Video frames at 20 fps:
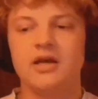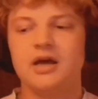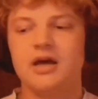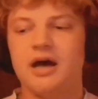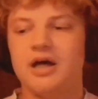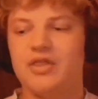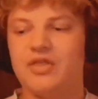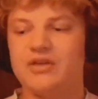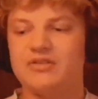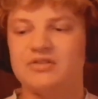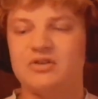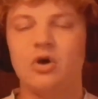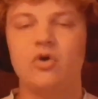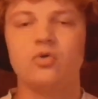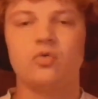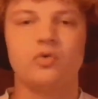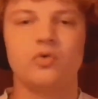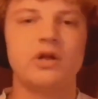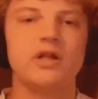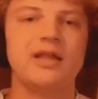Uh, there's
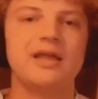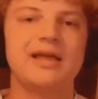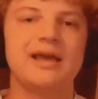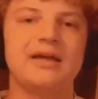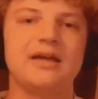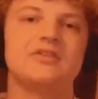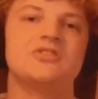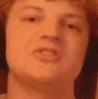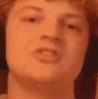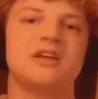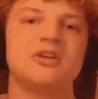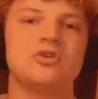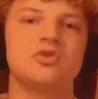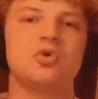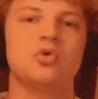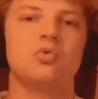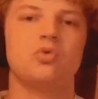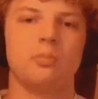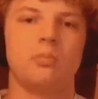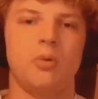not really a
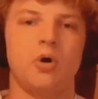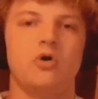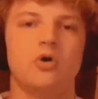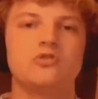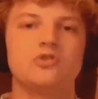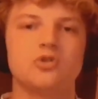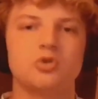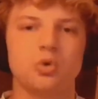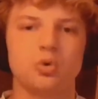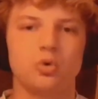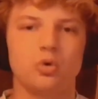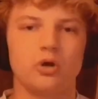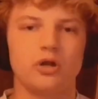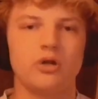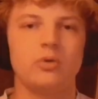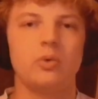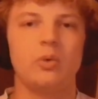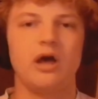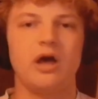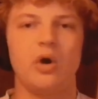central repository
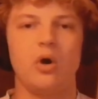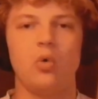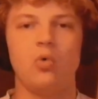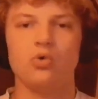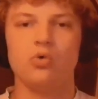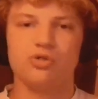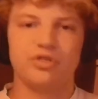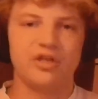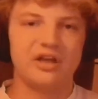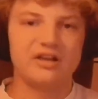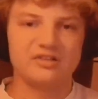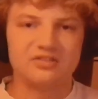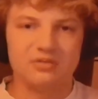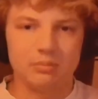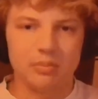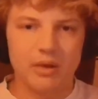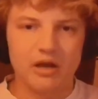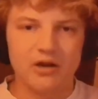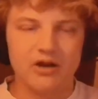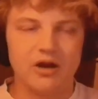where all things
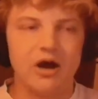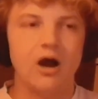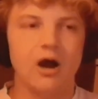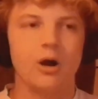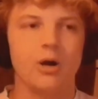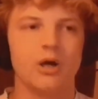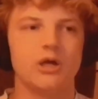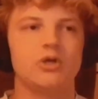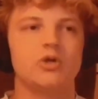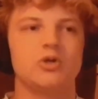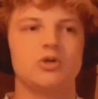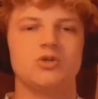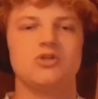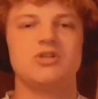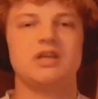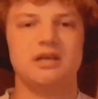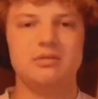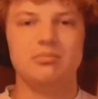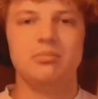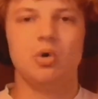embedded are and you can just
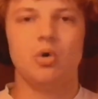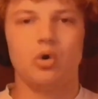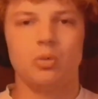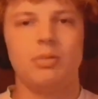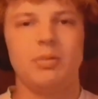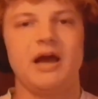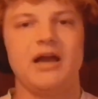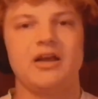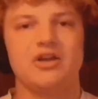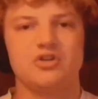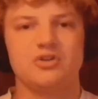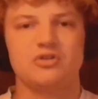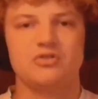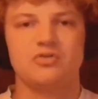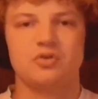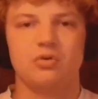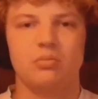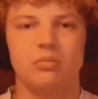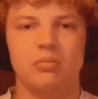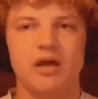import packages
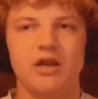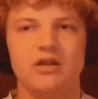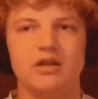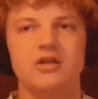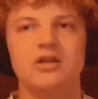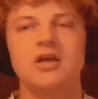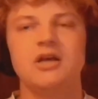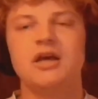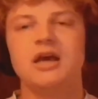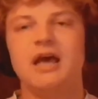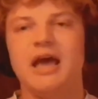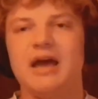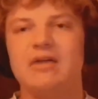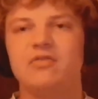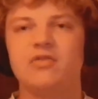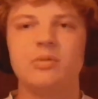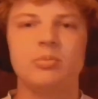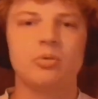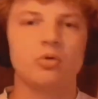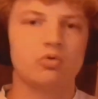for embedded.
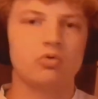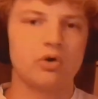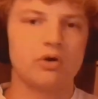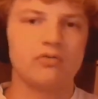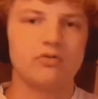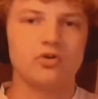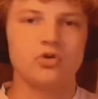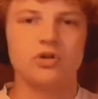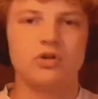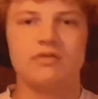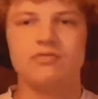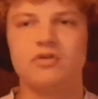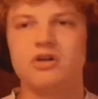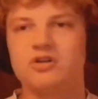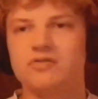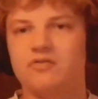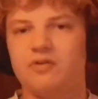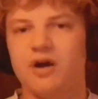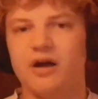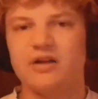Every peripheral, every
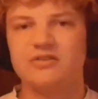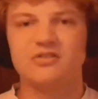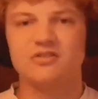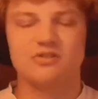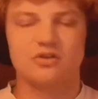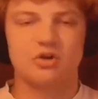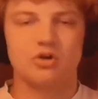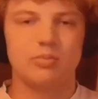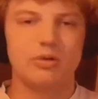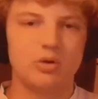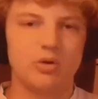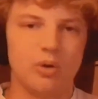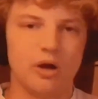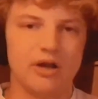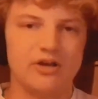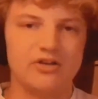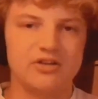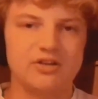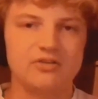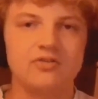device is going to be
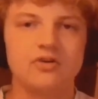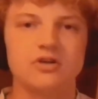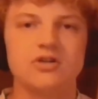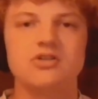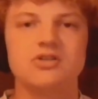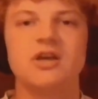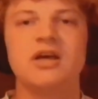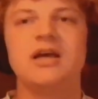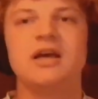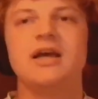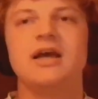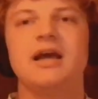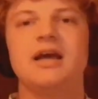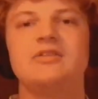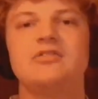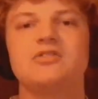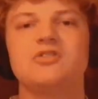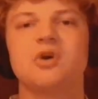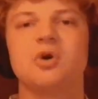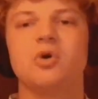quite different.
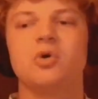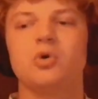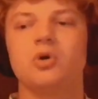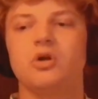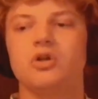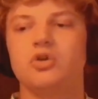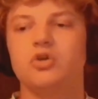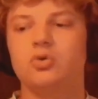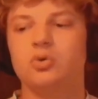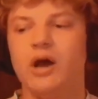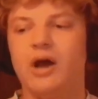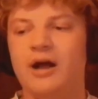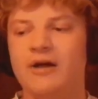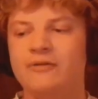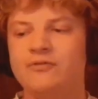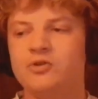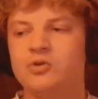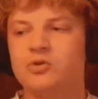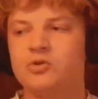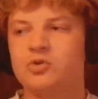And so you
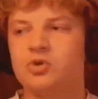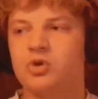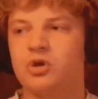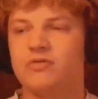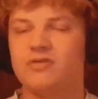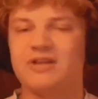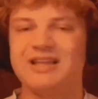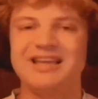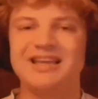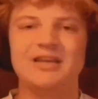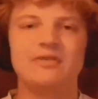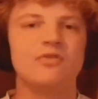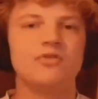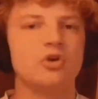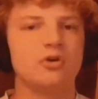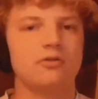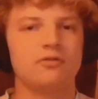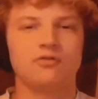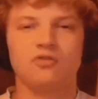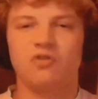have to sort of leave
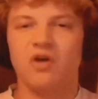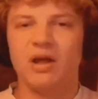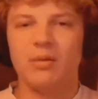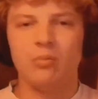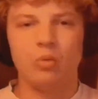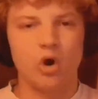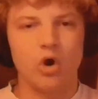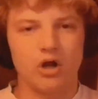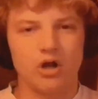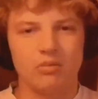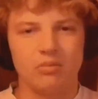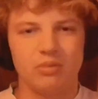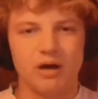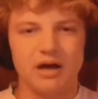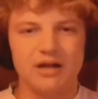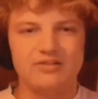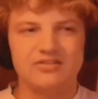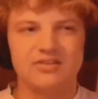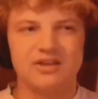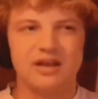your framework or
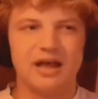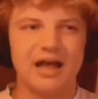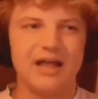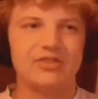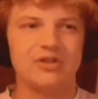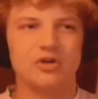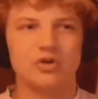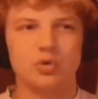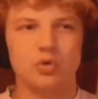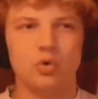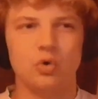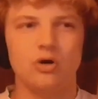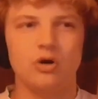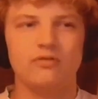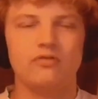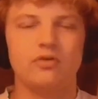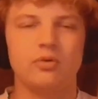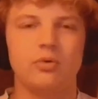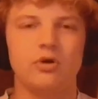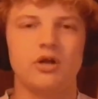mindset at the door
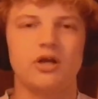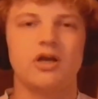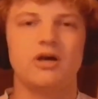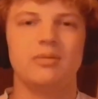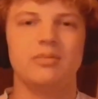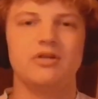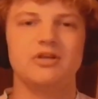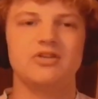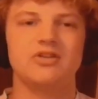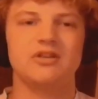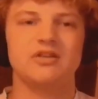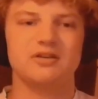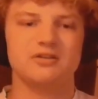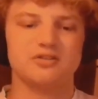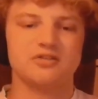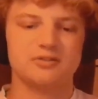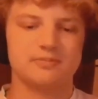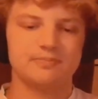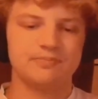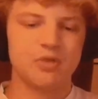if you want to come into
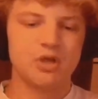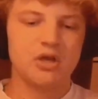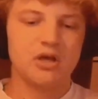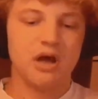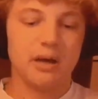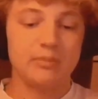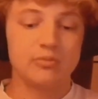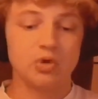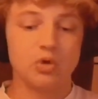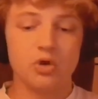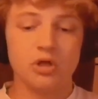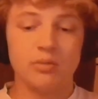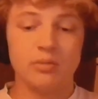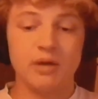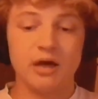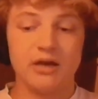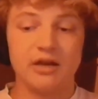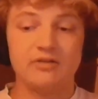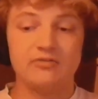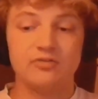this. I'm talking
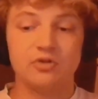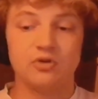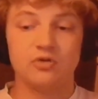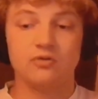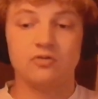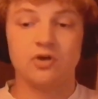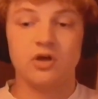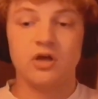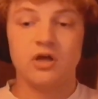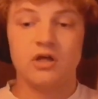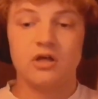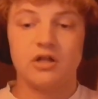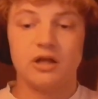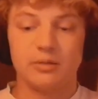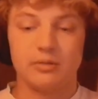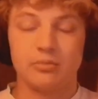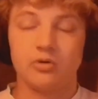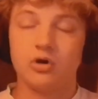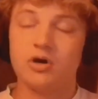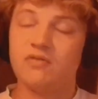about if you've
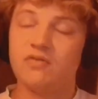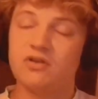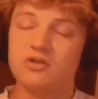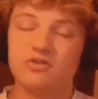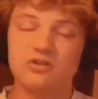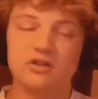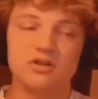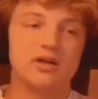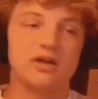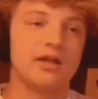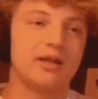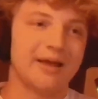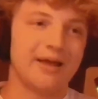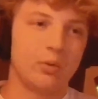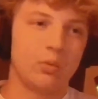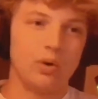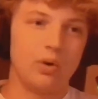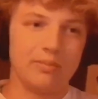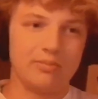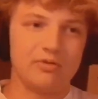like previously done like
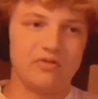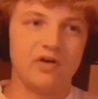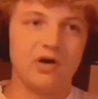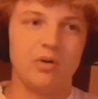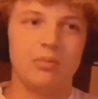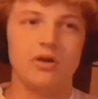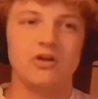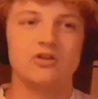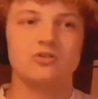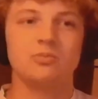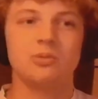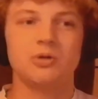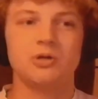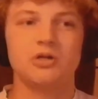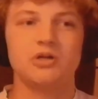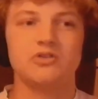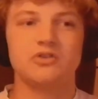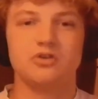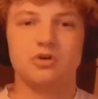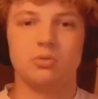web development
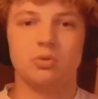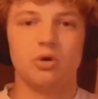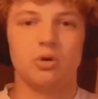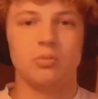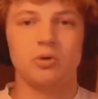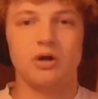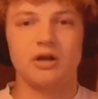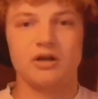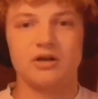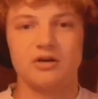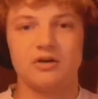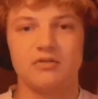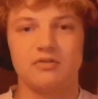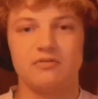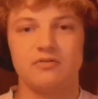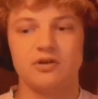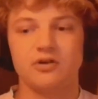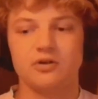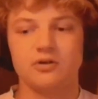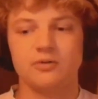experience and you want to break into the
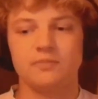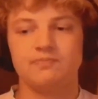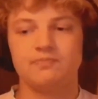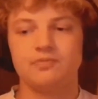field.